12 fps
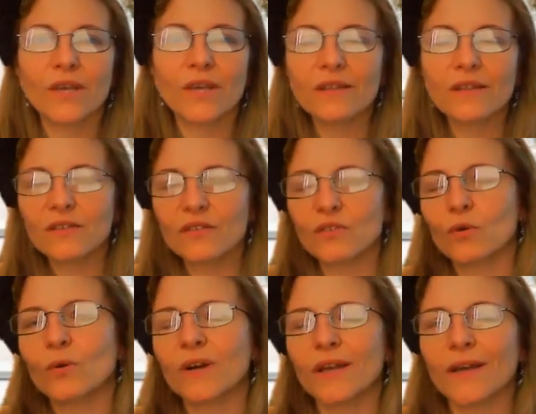this is who
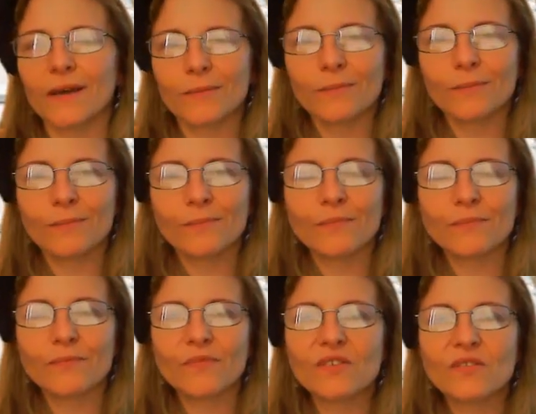I am.
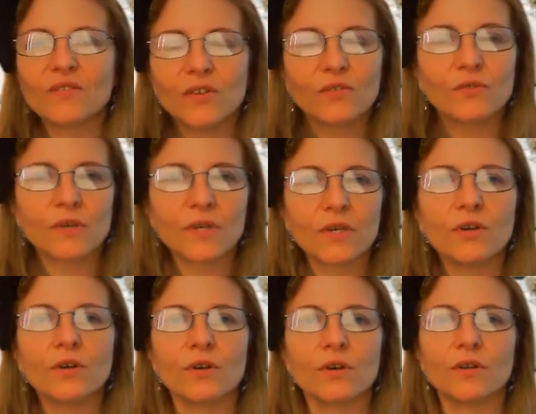This feels really good.